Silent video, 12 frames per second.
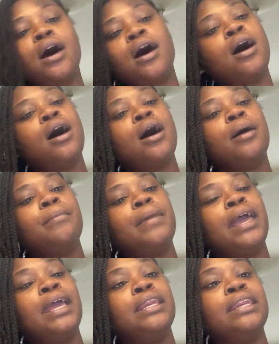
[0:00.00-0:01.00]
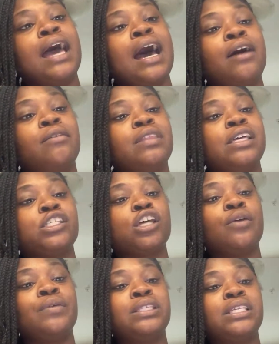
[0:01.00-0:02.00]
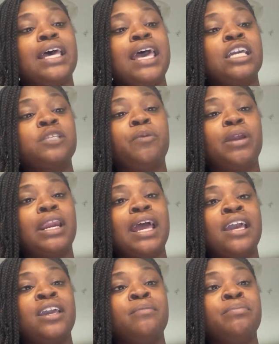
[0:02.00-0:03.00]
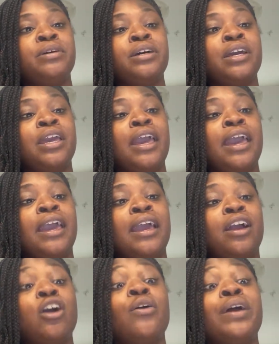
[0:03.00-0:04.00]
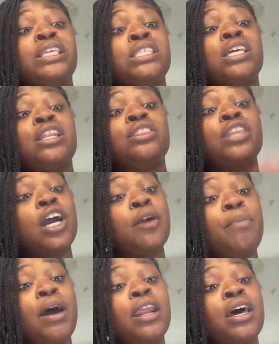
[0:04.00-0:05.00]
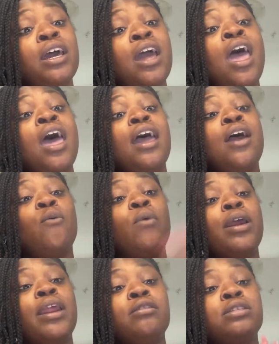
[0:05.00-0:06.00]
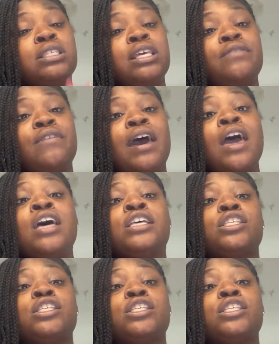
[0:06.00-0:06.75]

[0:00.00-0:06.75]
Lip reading: And now let's go into exporting that ebook and going into the third product and where those live at.